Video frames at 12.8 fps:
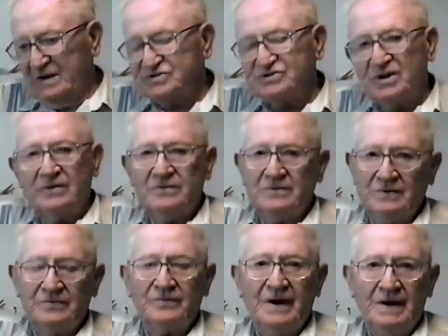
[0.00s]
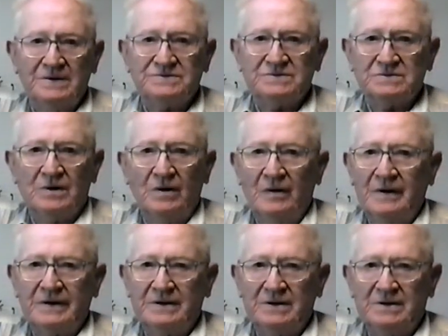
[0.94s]
Southern France is all I
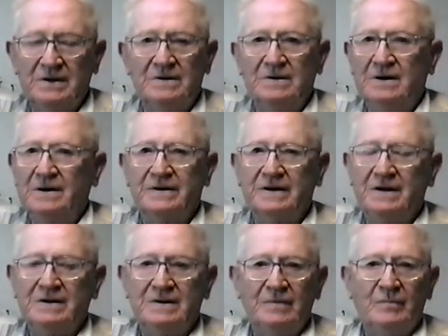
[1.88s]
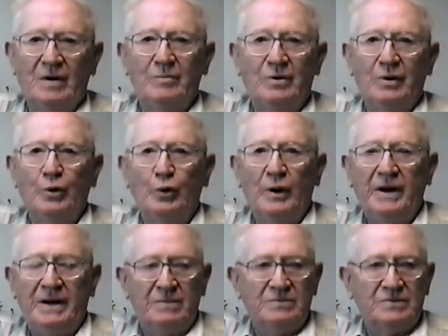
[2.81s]
can tell you. I can't remember no
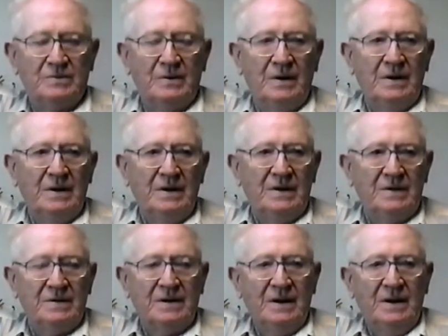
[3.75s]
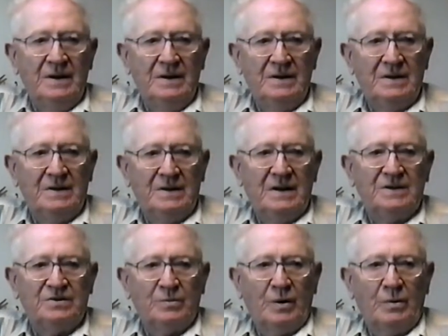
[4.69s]
names. Mm-hmm. And
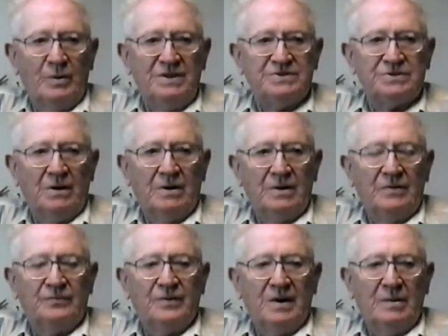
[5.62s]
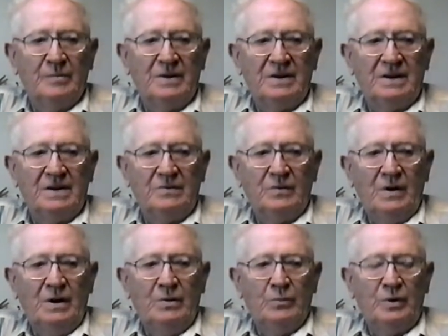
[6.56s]
that's where we started from, and then
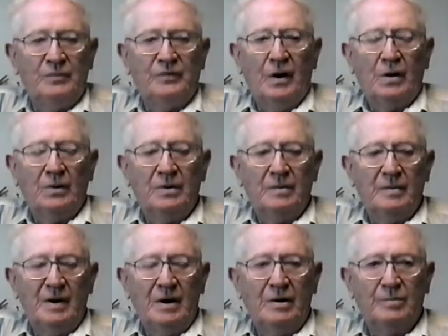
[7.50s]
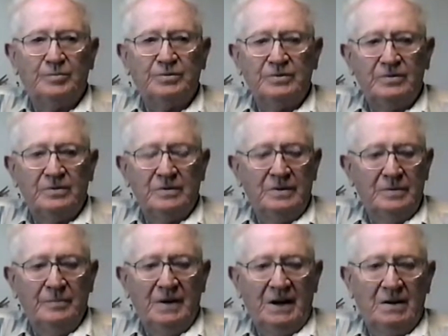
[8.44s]
we followed up to the
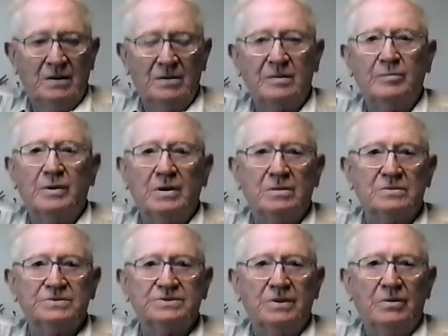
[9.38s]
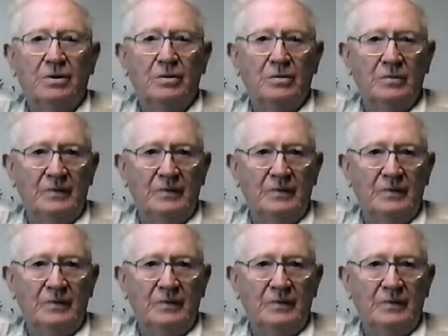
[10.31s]
Battle of the Bulge and all.